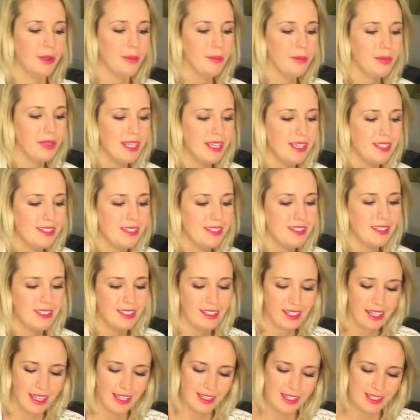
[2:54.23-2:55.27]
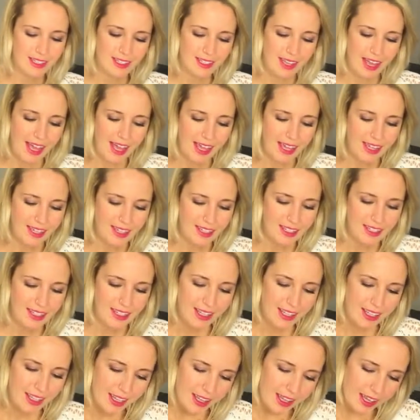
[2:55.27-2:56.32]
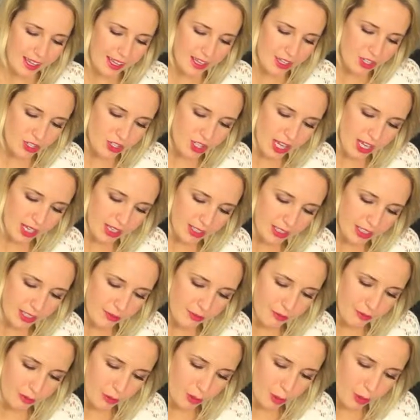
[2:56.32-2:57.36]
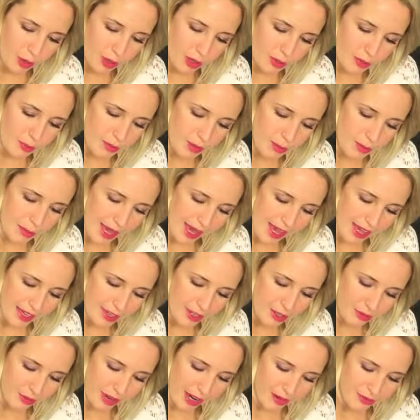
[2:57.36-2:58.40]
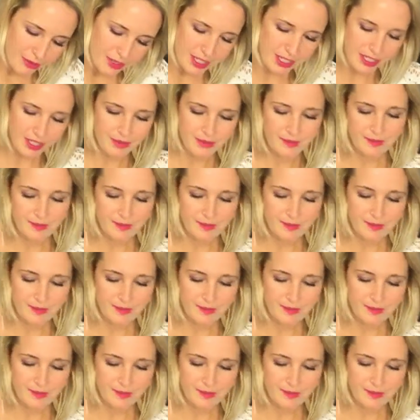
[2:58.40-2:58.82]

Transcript: place a tea light inside, and gently form the bag around it.